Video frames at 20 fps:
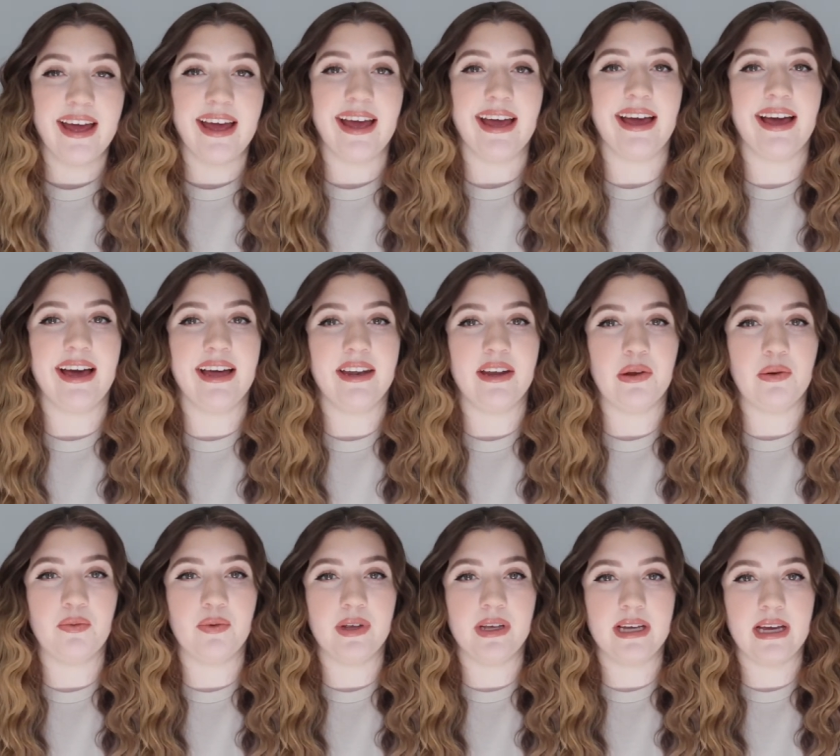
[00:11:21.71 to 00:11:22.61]
And
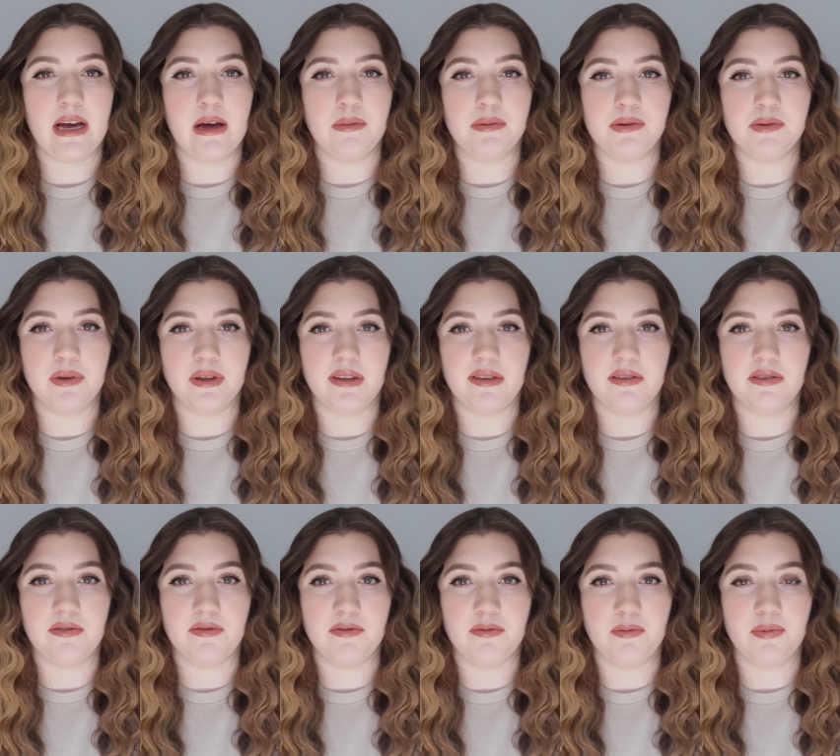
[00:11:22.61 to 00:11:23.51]
it really helped
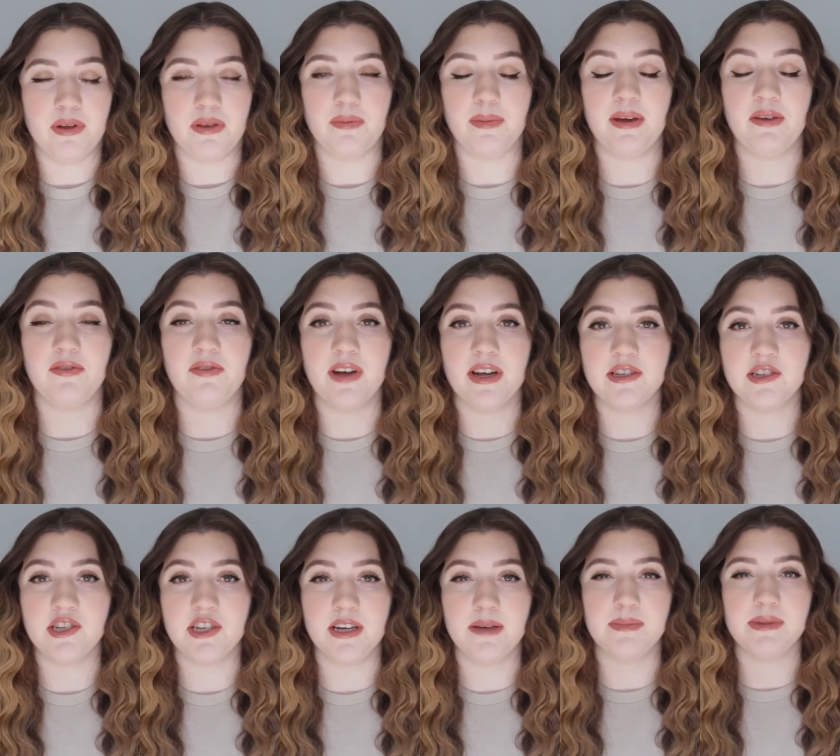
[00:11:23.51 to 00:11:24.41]
with my
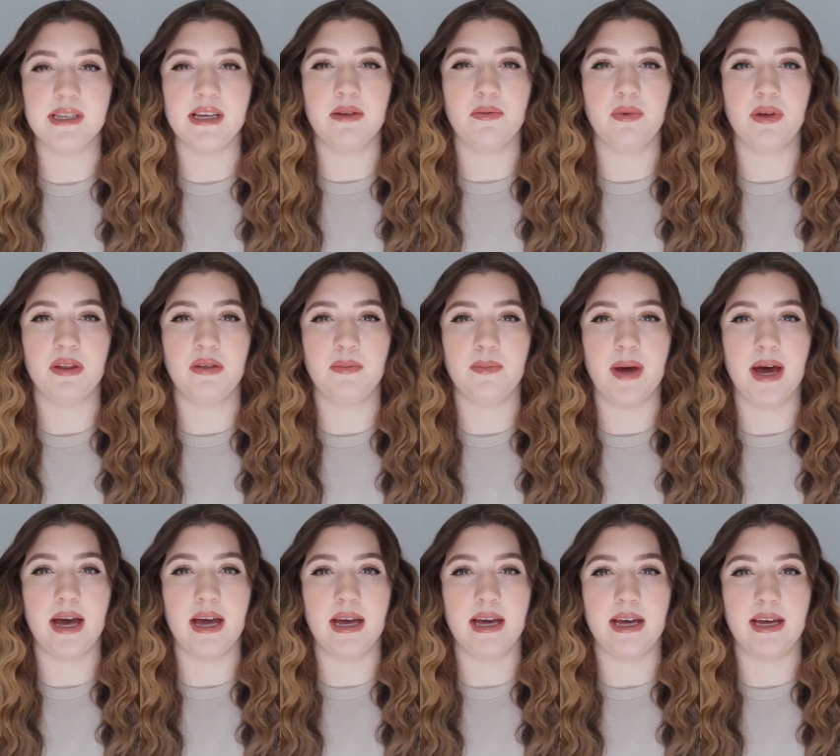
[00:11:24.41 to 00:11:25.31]
friendships and with
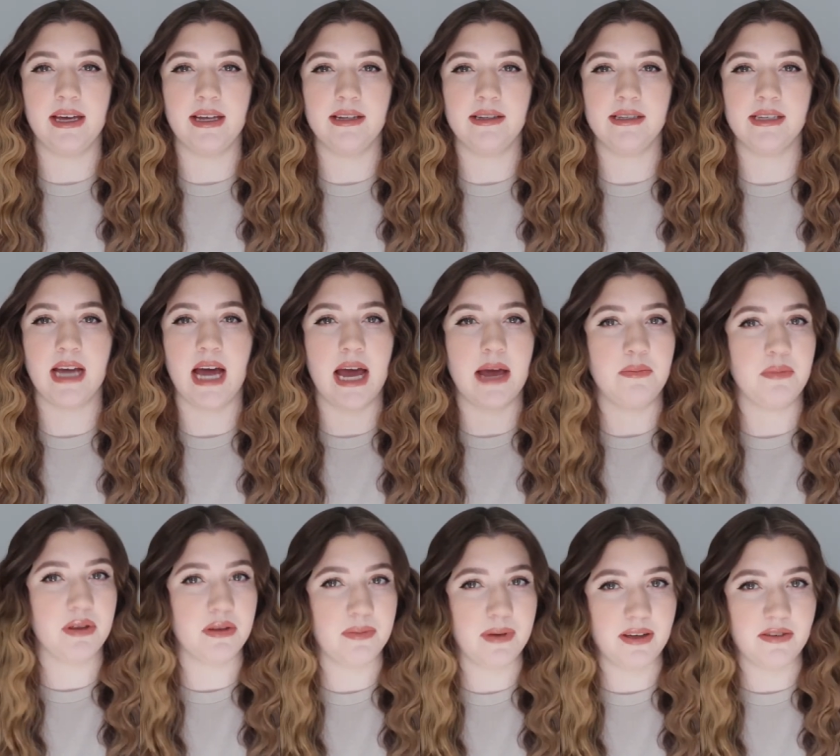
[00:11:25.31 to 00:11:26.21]
my time
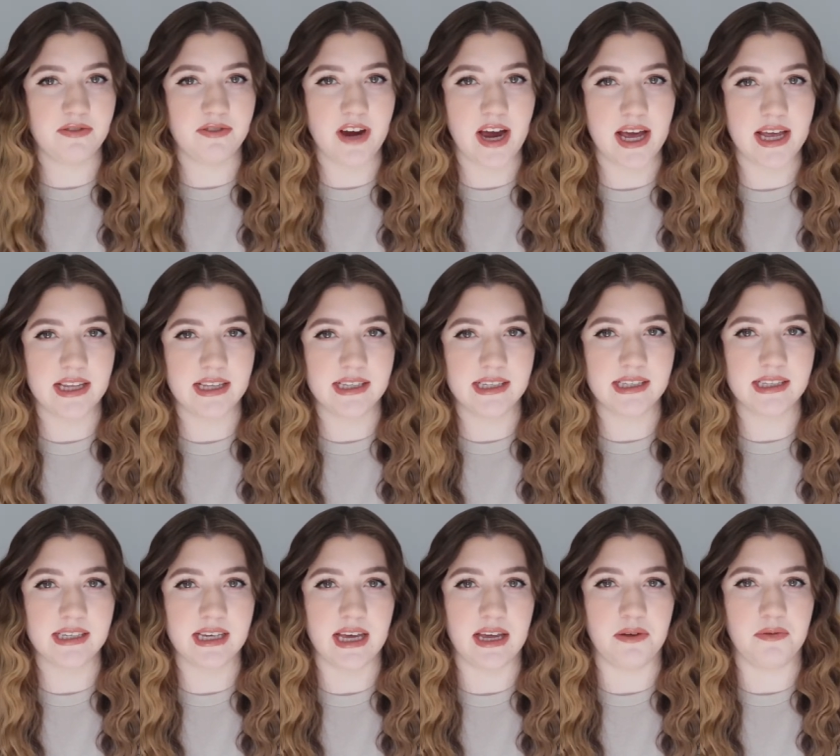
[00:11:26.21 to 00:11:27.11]
with my
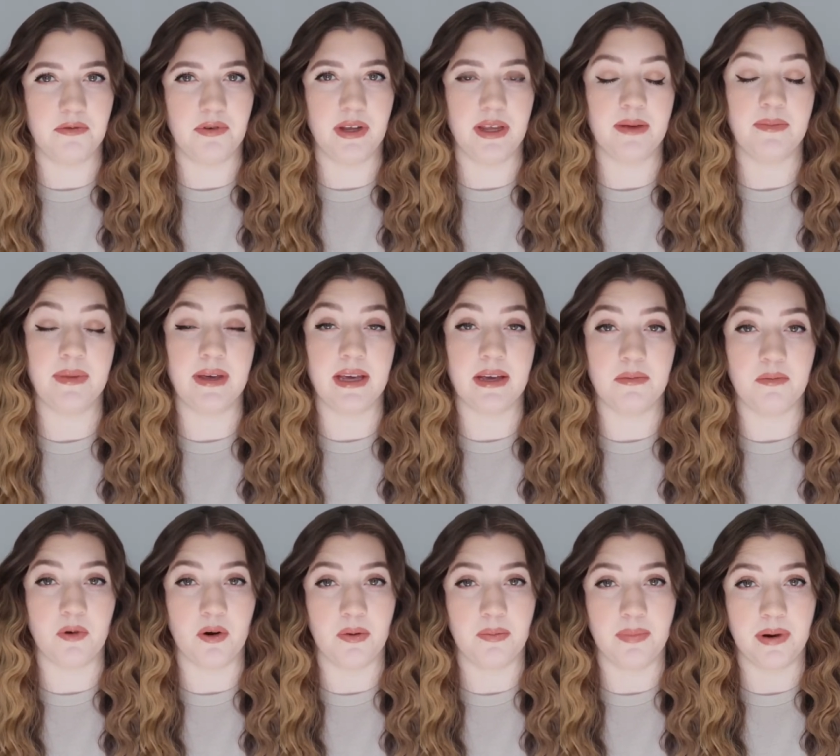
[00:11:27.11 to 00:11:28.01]
friends and really being
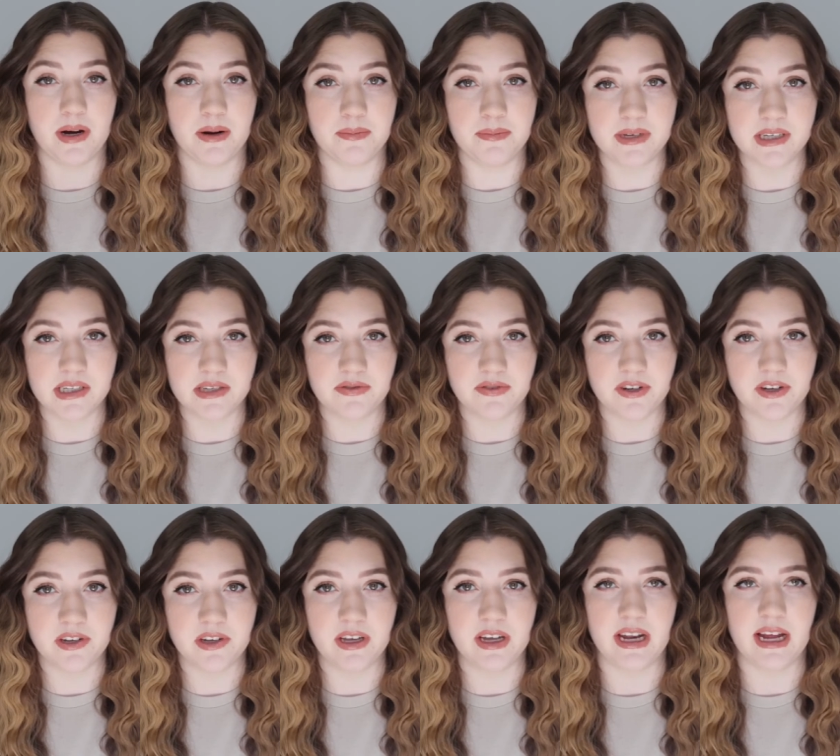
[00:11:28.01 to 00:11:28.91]
more
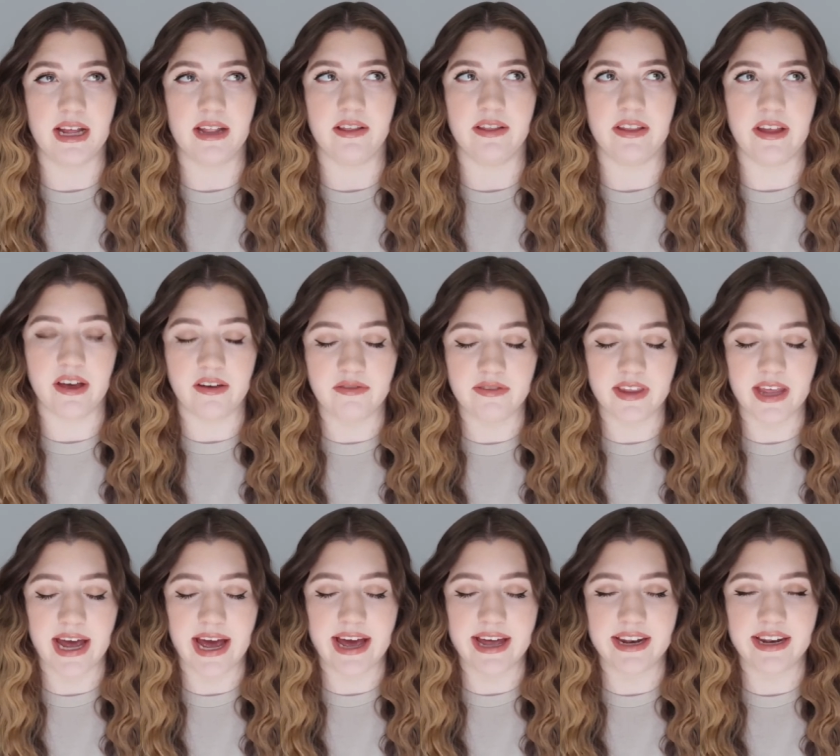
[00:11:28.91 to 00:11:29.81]
purposeful, and I love
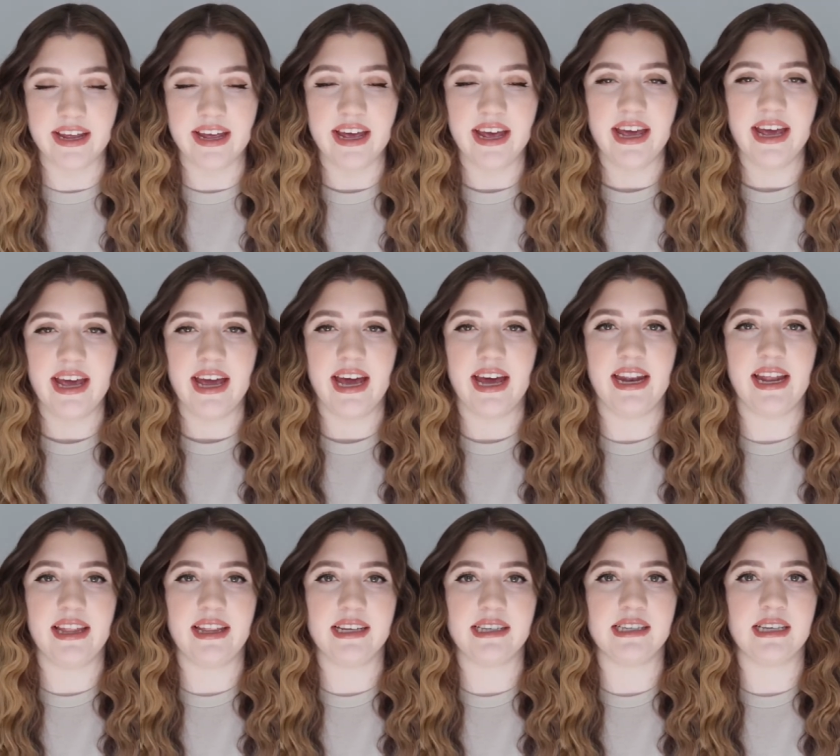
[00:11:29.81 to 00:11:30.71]
that. And
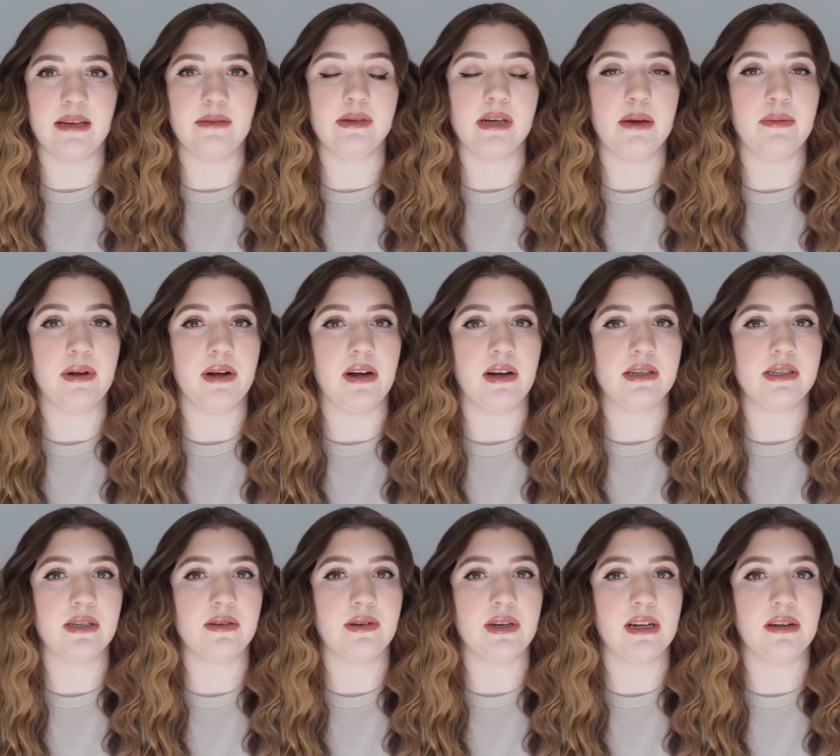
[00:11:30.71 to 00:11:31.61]
at the same time, it
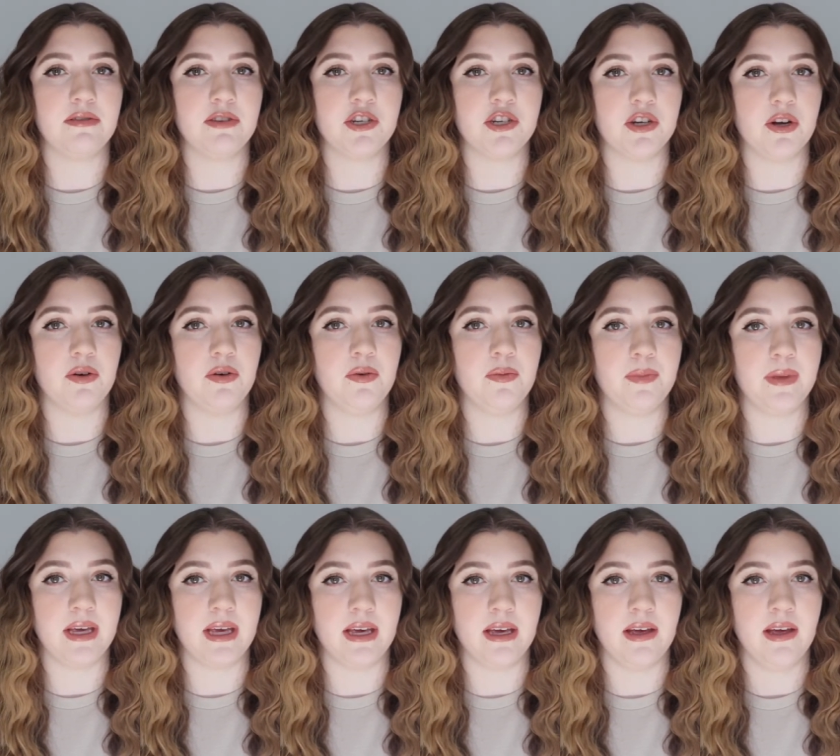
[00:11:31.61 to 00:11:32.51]
also kind of showed
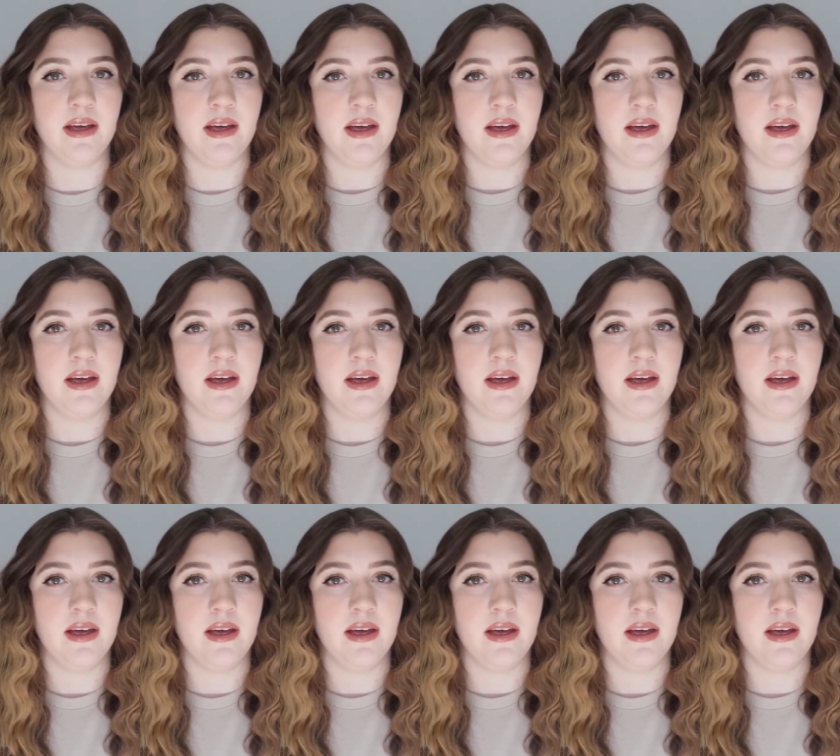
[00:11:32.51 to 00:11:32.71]
me